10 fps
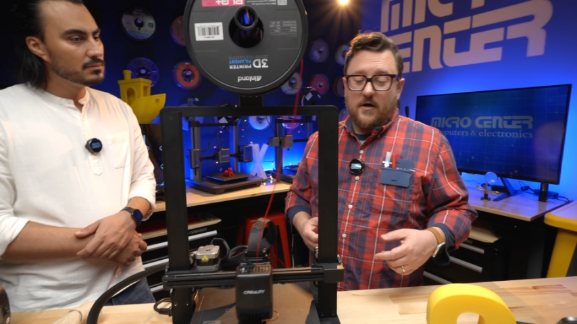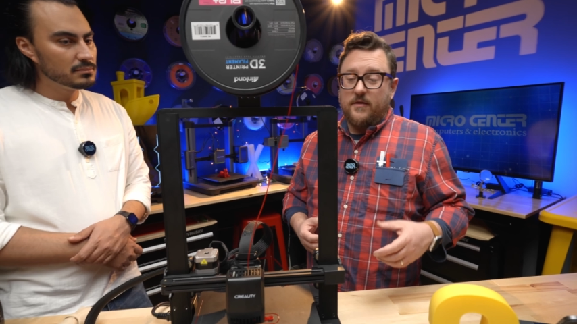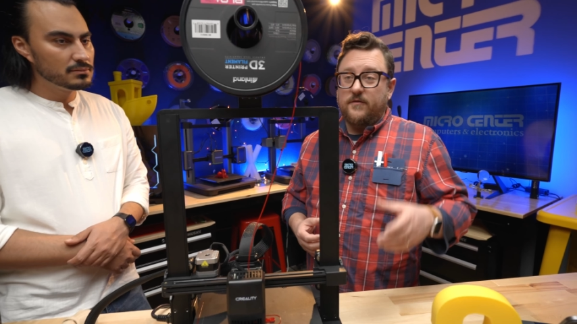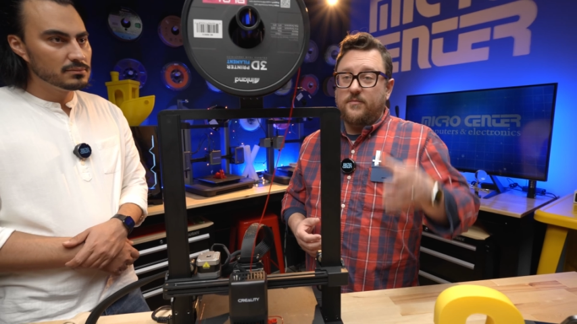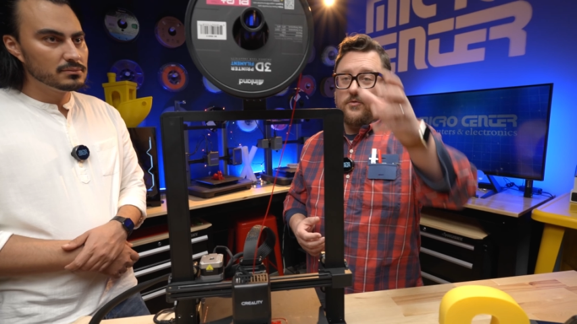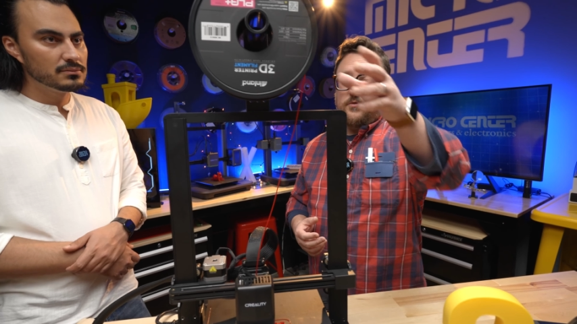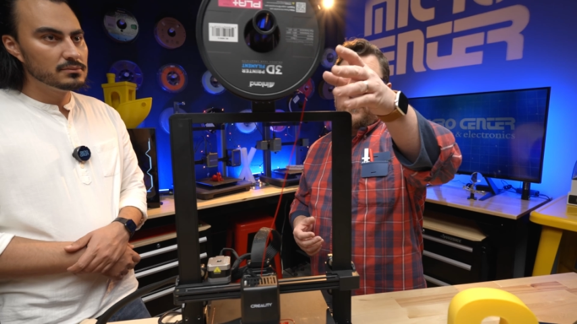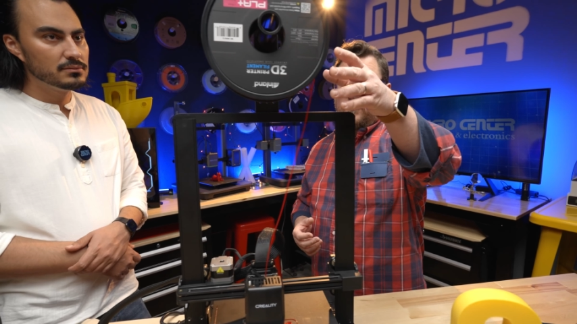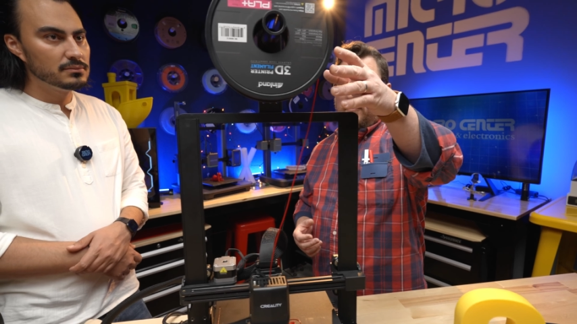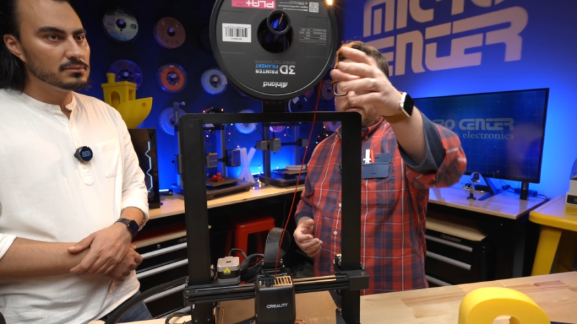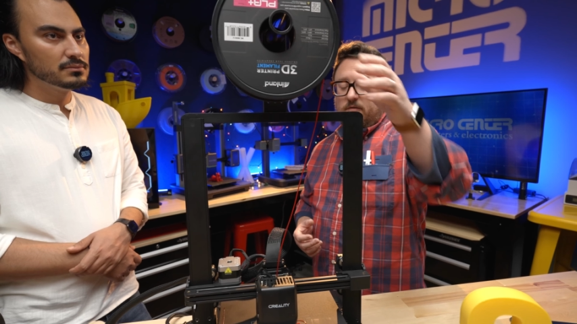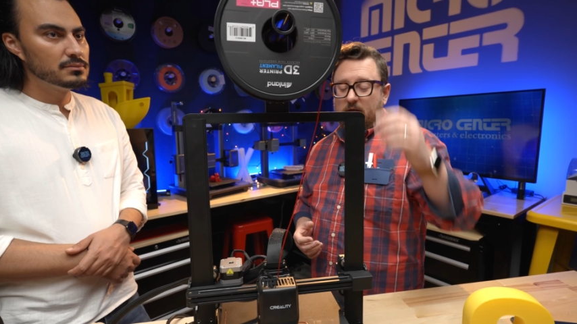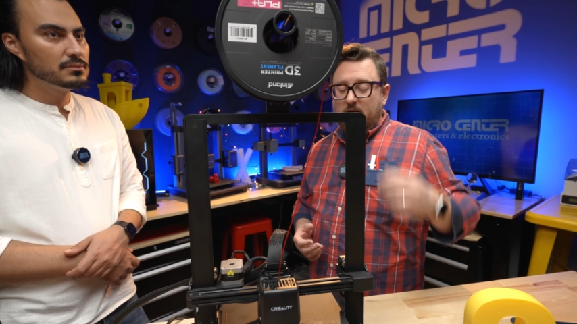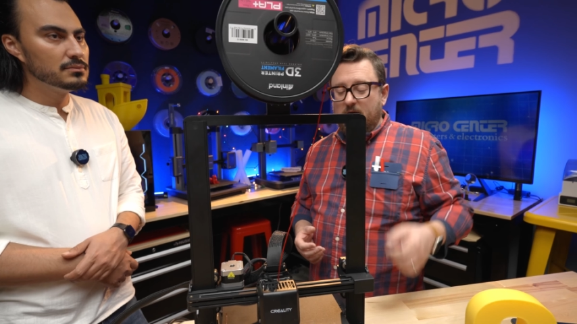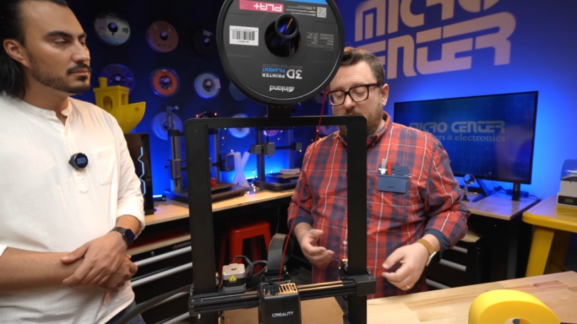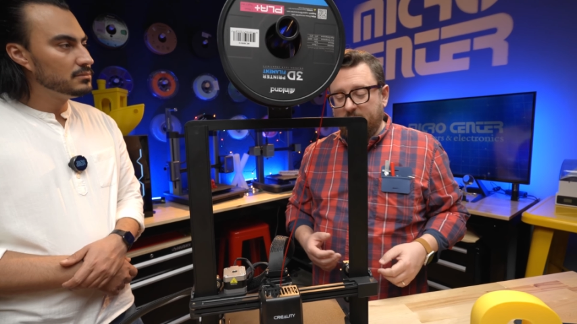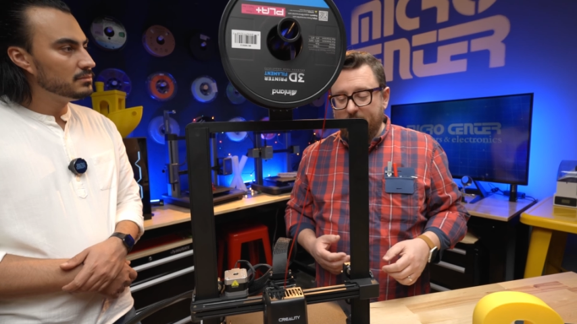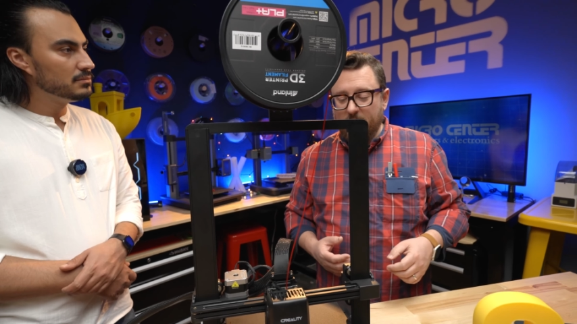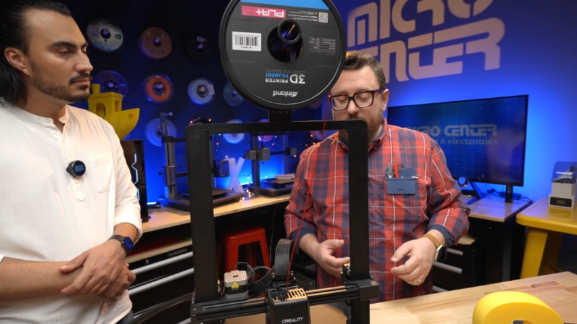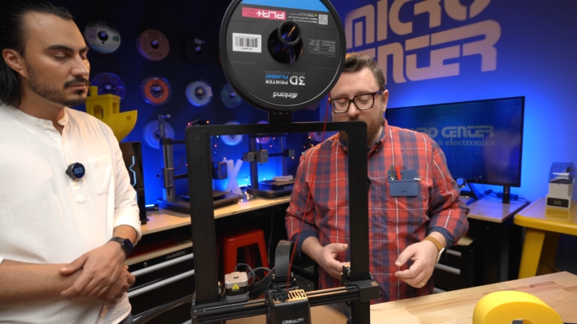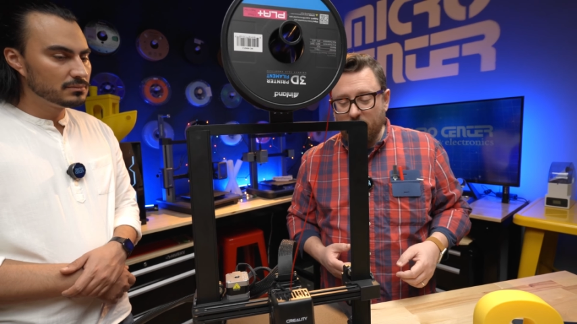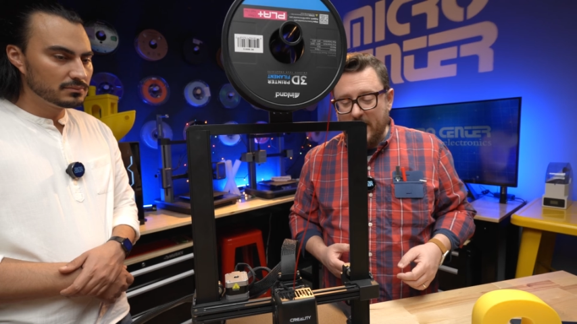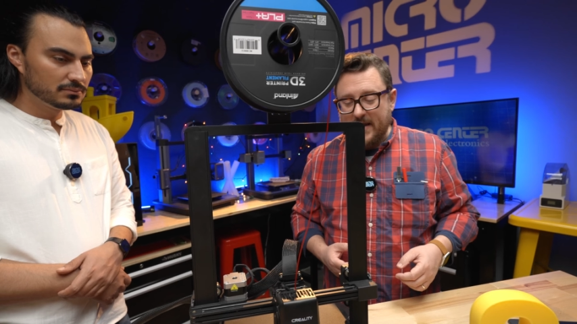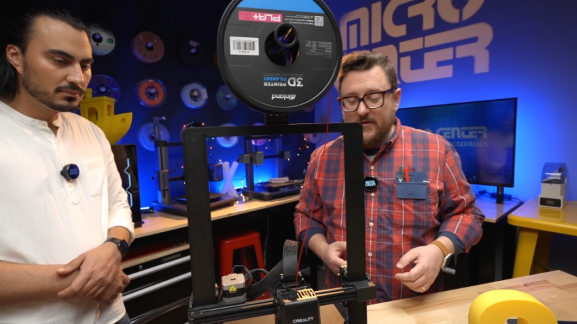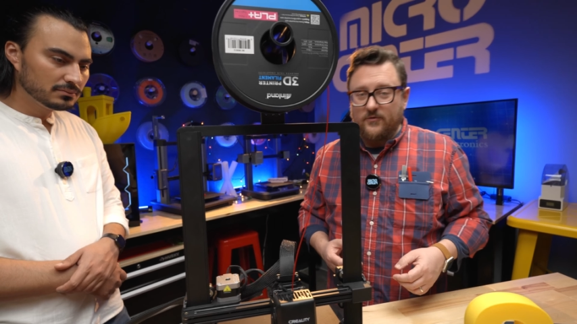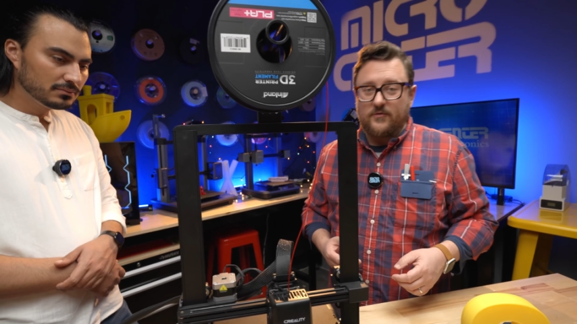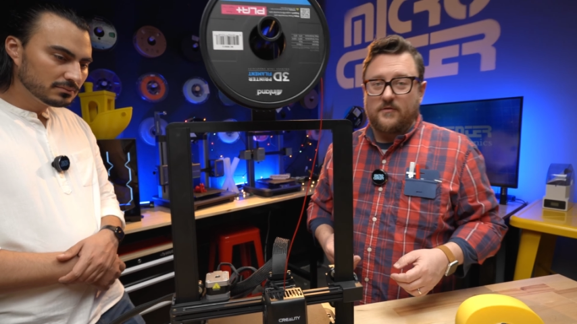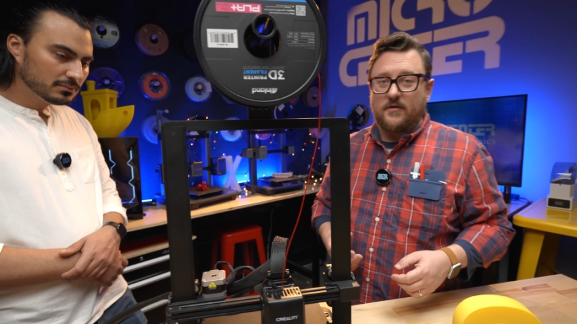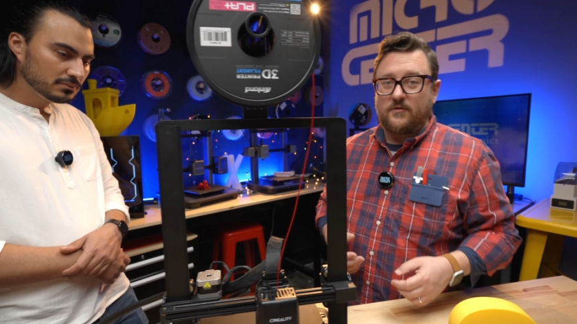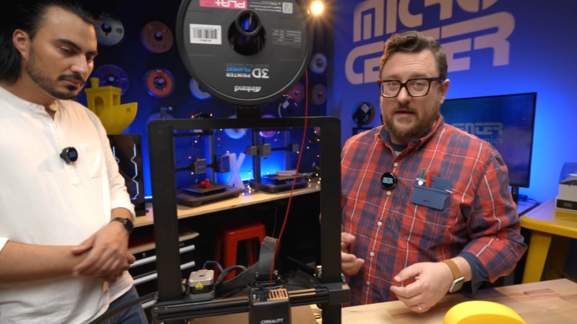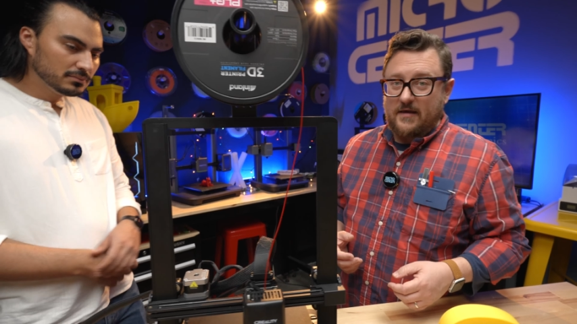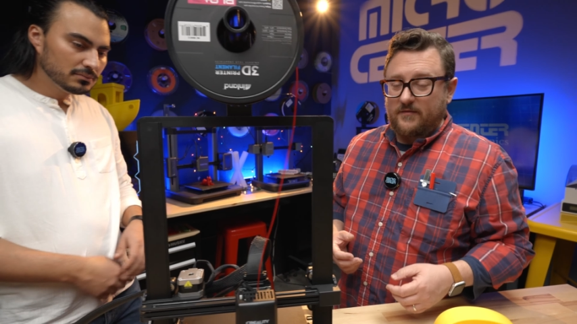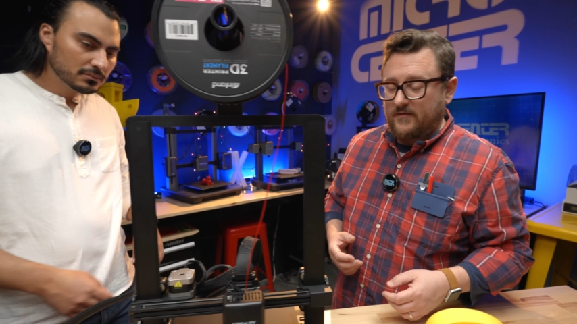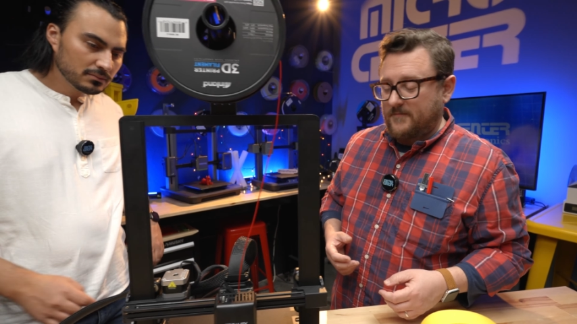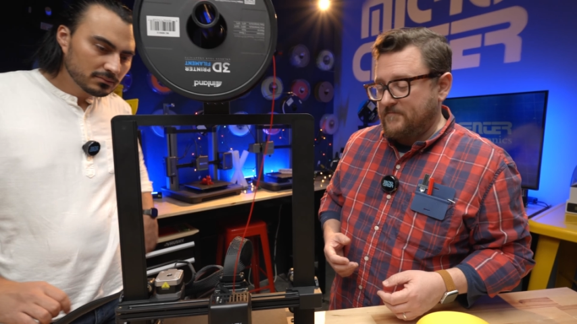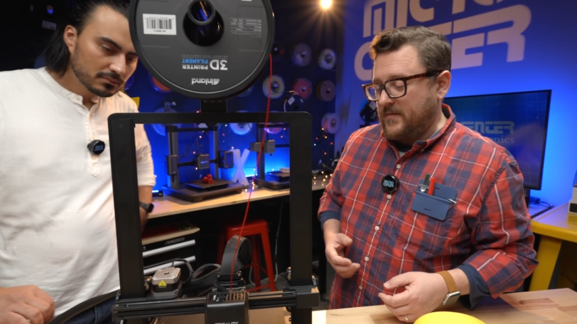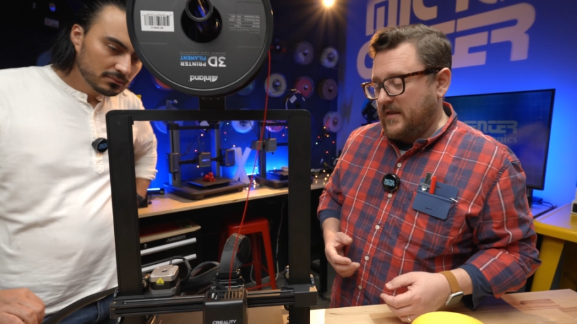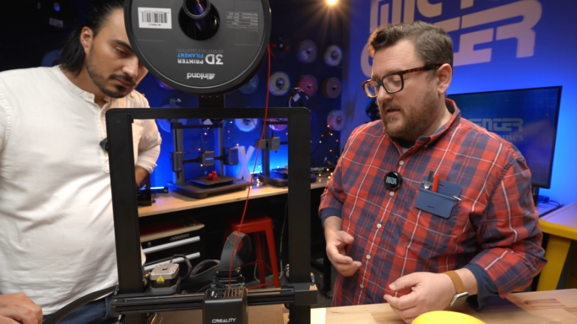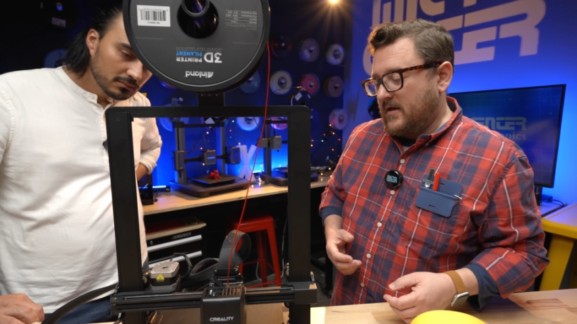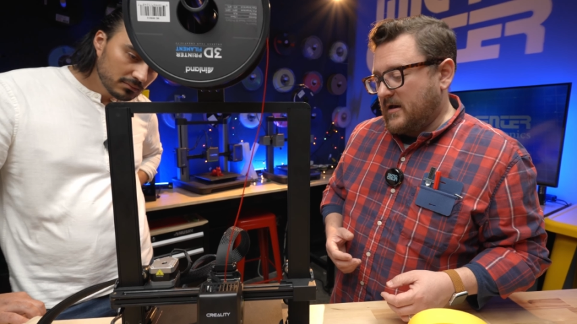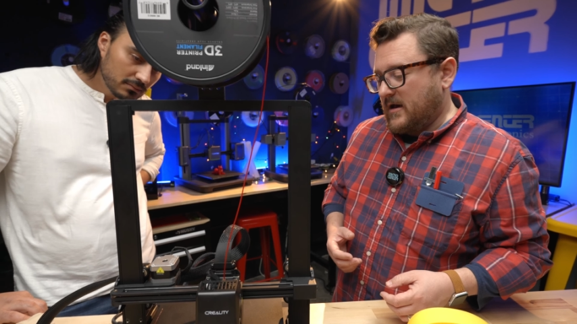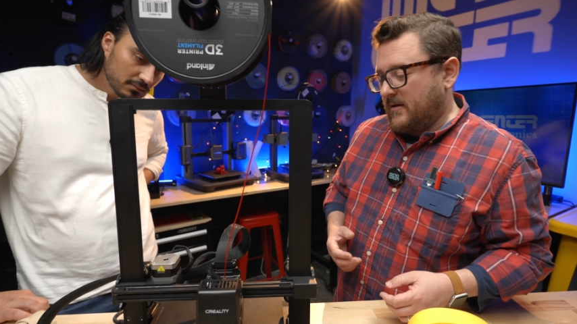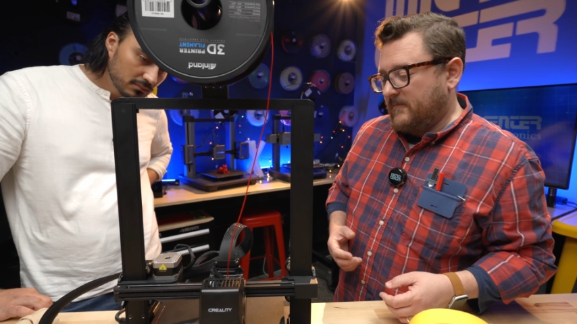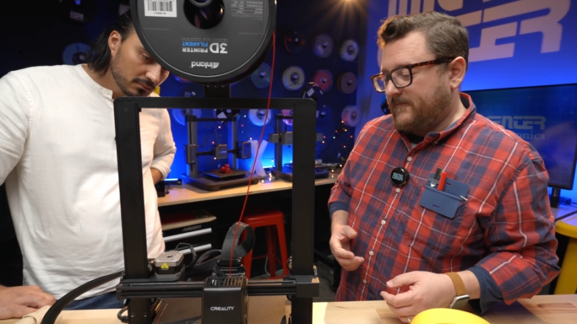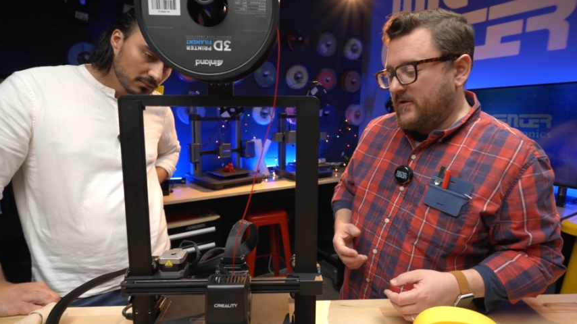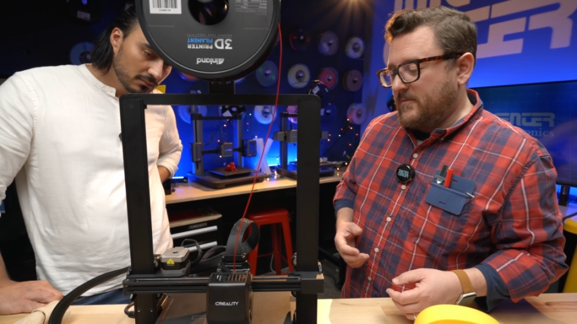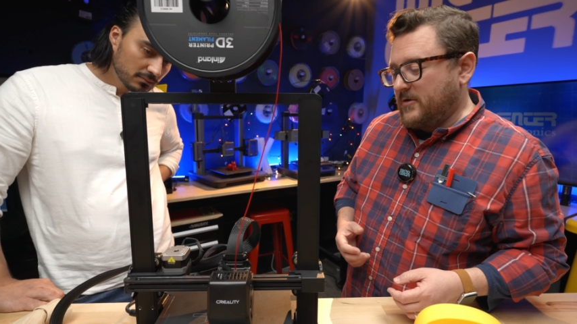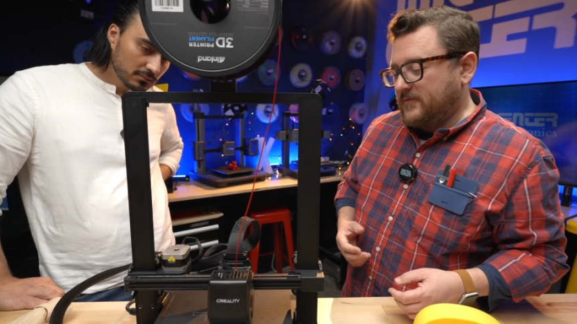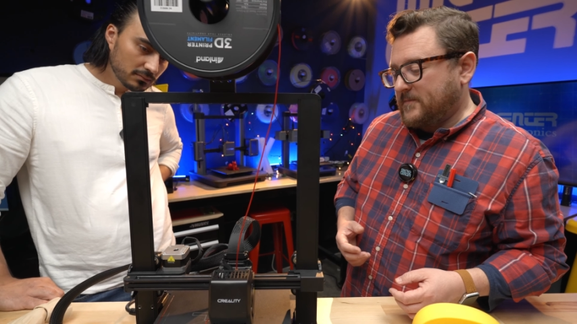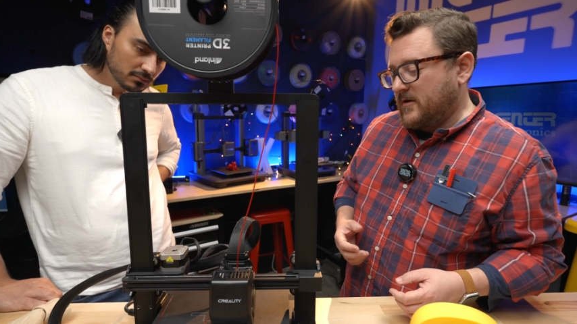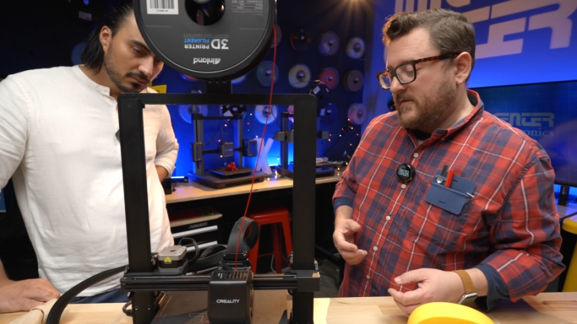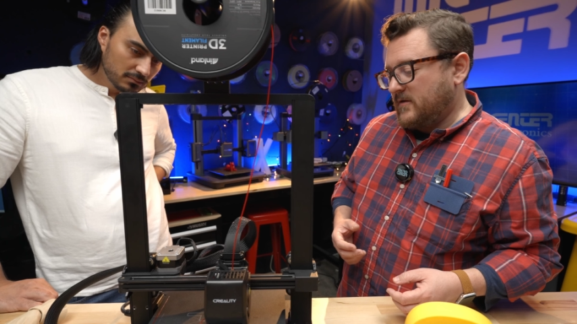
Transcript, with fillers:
Speaker 1: on the spools, you'll see a temperature range to test. Um, for the most part,